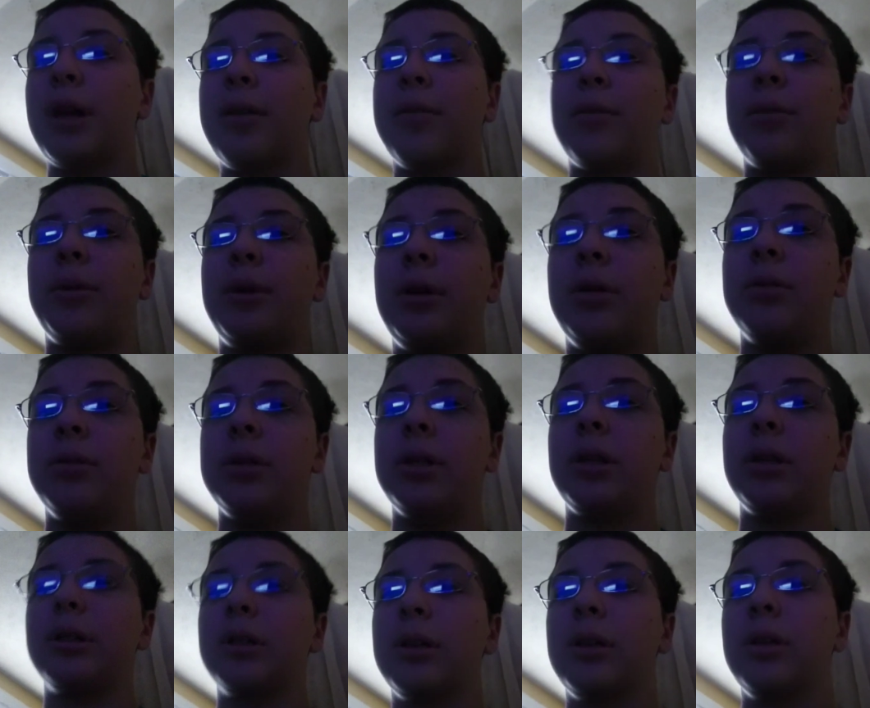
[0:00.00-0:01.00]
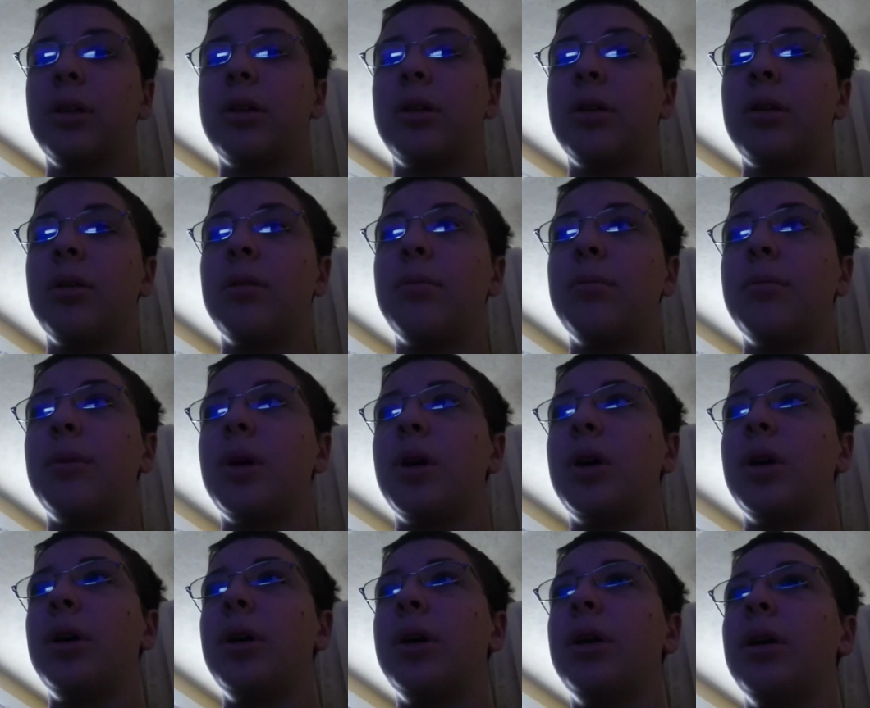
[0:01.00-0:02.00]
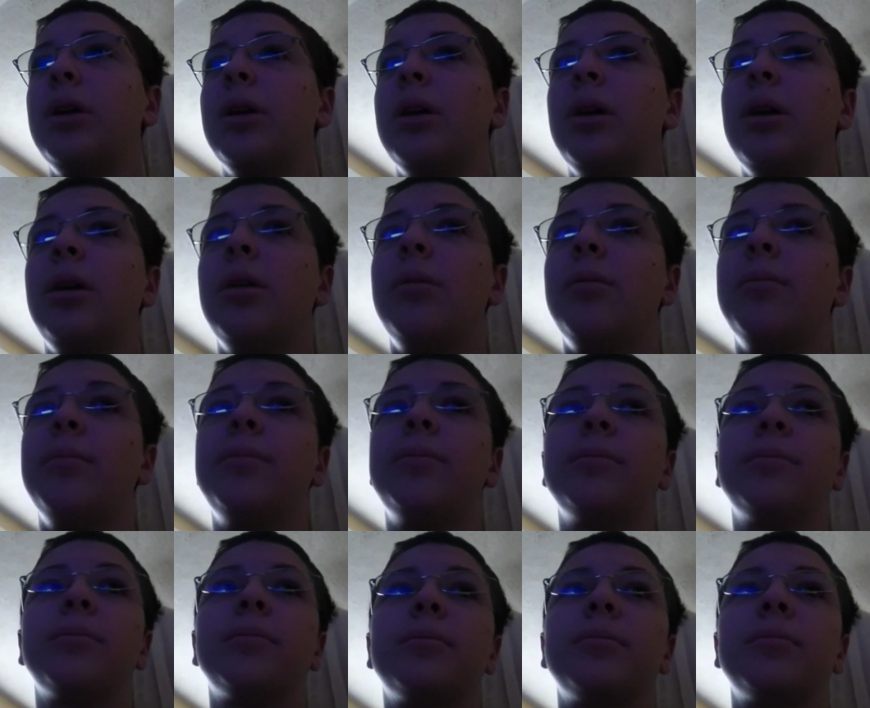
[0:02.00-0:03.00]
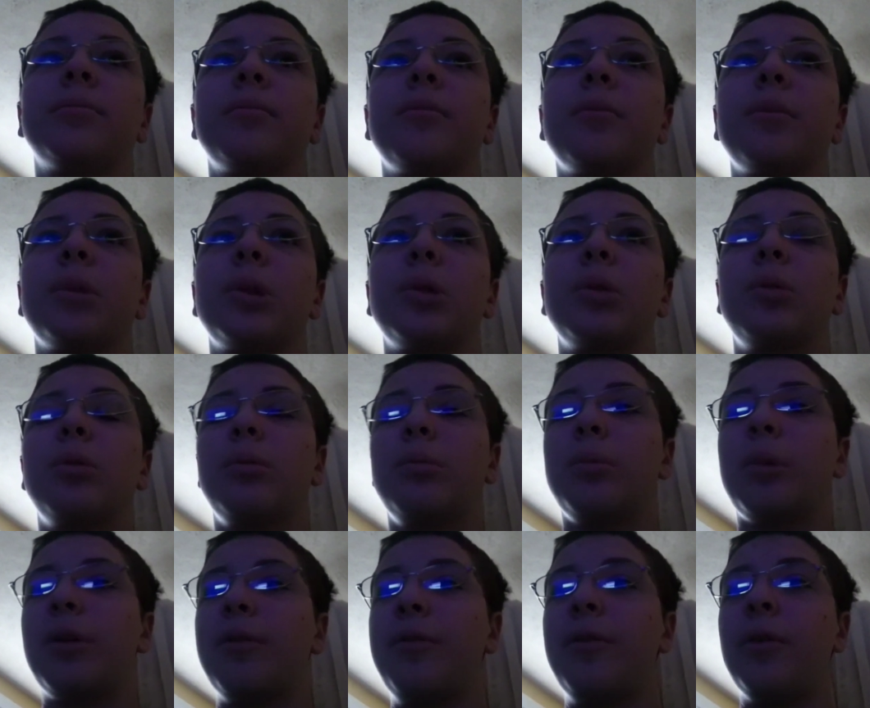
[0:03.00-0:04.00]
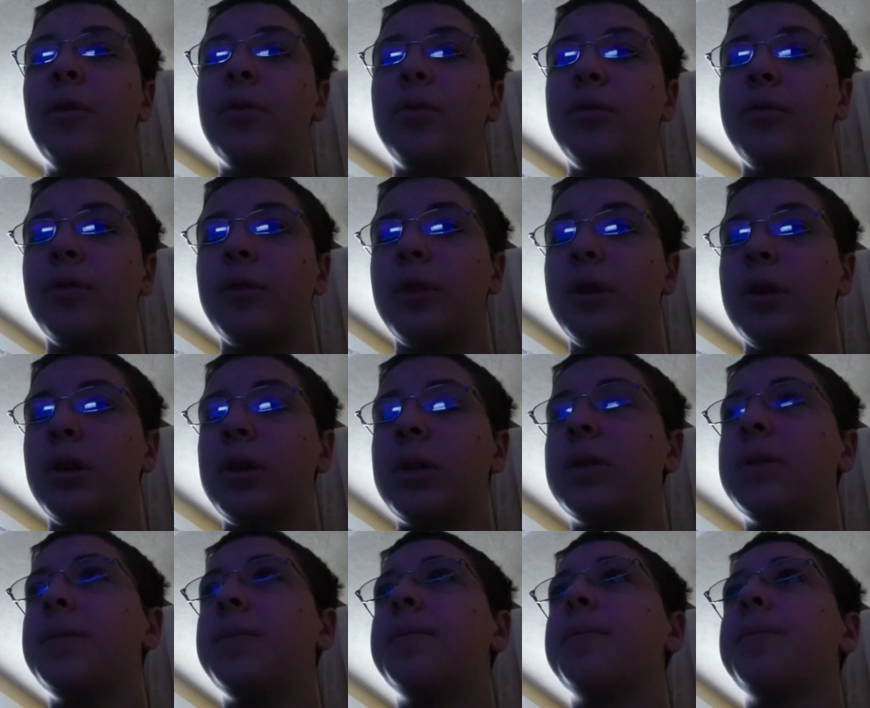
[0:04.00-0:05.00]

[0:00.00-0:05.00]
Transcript: have to be using my um, my phone for this,